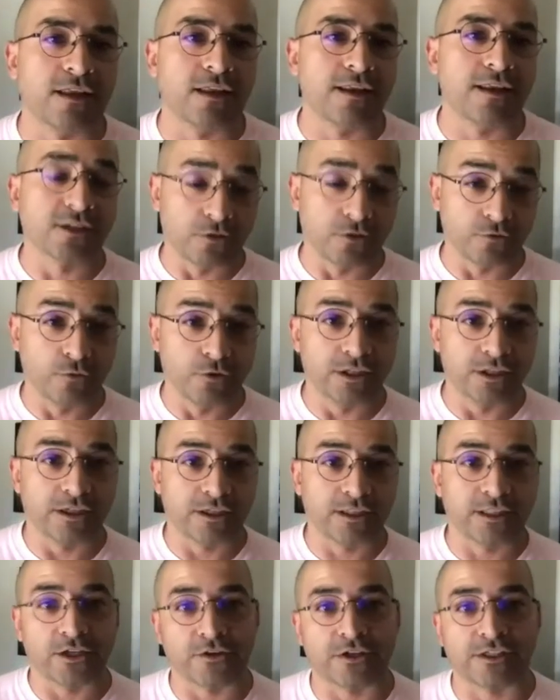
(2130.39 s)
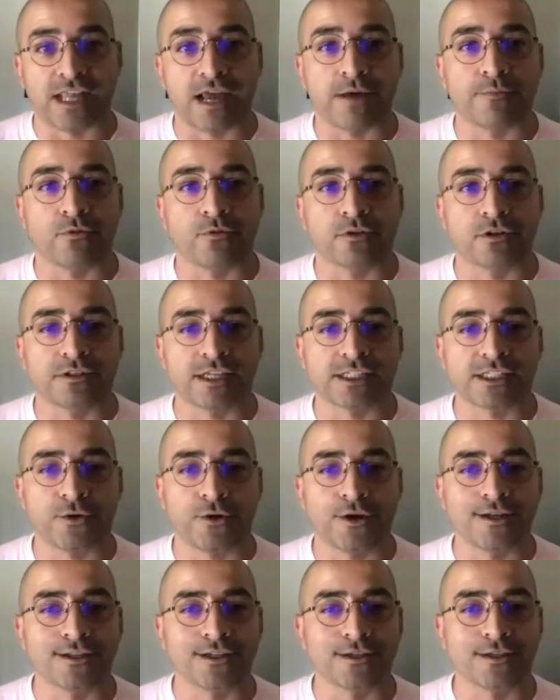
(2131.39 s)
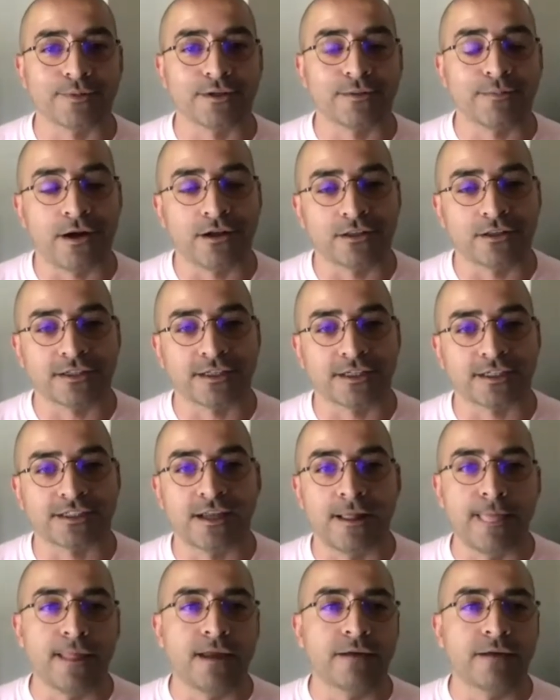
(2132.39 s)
And that's a really clear example because that's how I ended up in politics.